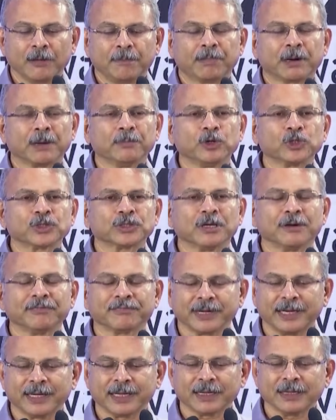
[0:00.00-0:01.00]
promotion
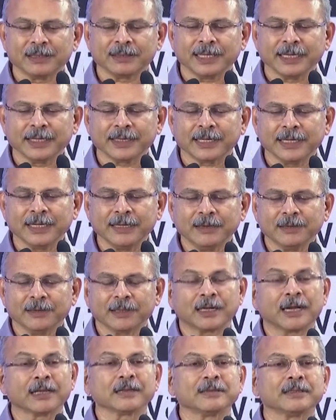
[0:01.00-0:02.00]
of critical thinking
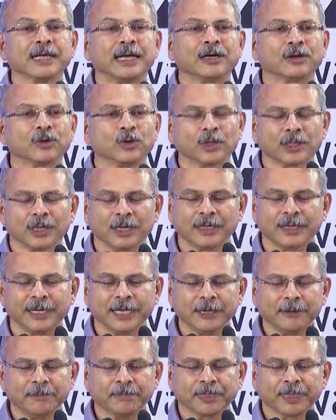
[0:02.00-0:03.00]
rather than rote
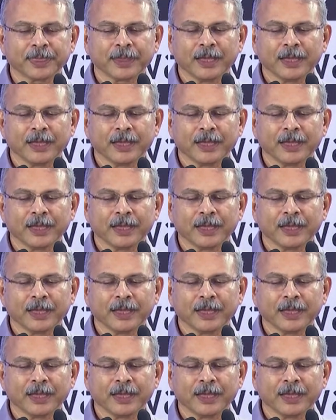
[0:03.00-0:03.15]
learning,